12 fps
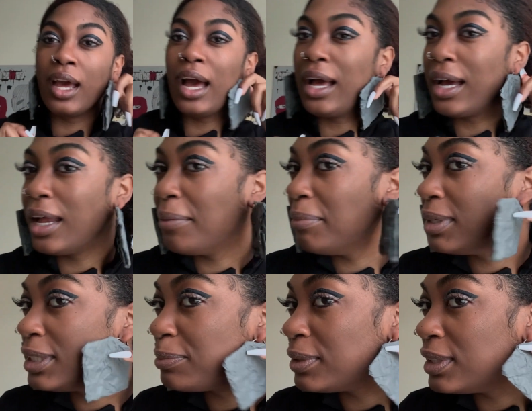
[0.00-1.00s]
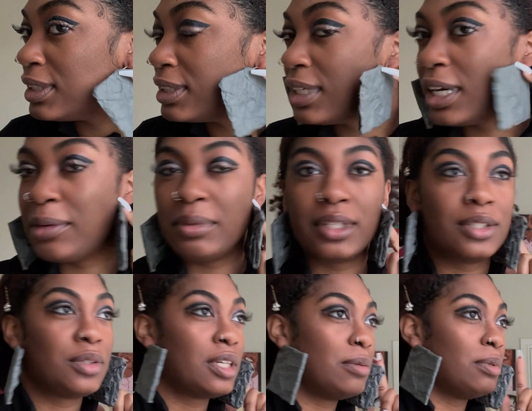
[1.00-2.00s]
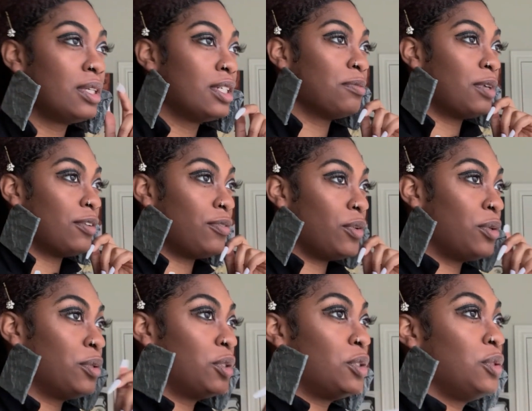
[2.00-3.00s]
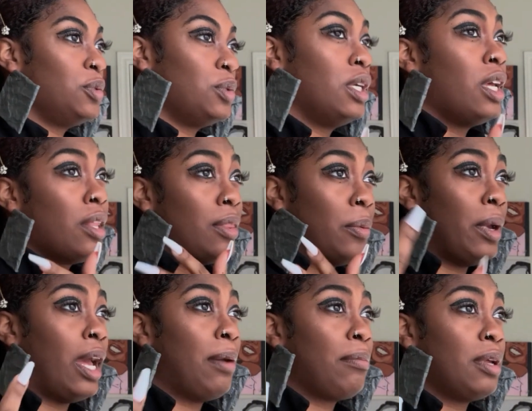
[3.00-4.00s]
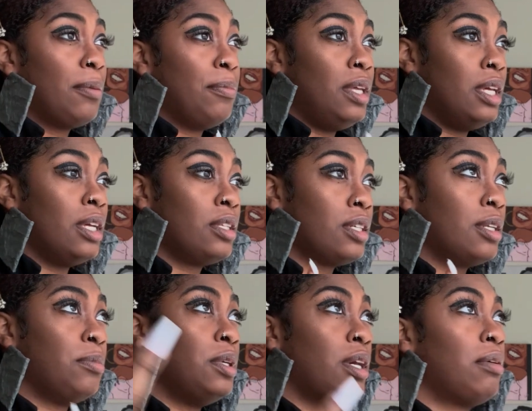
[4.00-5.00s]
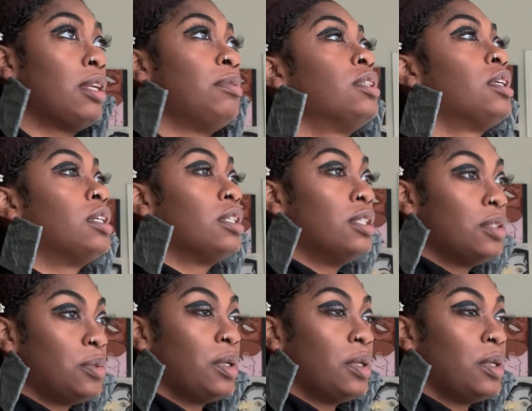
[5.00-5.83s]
I kind of messed up on this side, but it's okay because my photo shoot, the way I'm gonna be, it's gonna be, I'm gonna be turned this